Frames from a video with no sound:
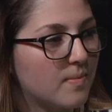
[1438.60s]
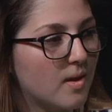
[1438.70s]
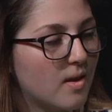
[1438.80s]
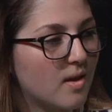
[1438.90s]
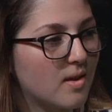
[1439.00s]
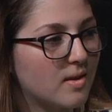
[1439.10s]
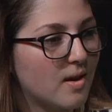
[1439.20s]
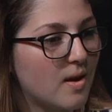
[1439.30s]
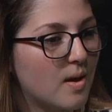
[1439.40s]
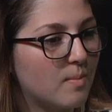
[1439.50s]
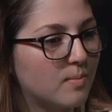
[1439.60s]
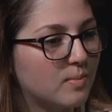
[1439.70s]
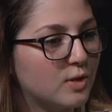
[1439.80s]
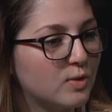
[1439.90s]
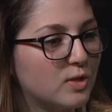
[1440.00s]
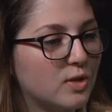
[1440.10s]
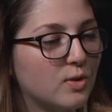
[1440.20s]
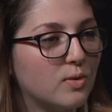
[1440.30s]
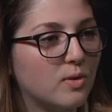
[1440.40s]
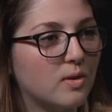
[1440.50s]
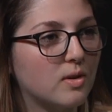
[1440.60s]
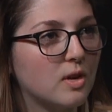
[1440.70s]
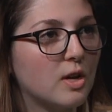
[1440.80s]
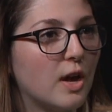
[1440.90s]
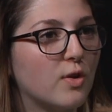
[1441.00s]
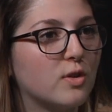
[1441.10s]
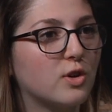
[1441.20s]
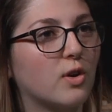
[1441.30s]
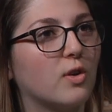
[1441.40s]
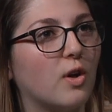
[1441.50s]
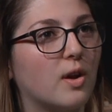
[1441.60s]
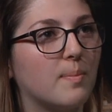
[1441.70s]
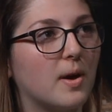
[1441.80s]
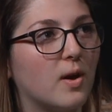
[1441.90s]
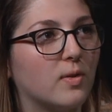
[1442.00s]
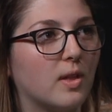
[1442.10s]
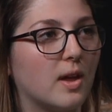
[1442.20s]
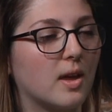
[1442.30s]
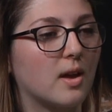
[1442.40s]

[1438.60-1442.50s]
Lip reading: And do you still, I know you talk a lot about like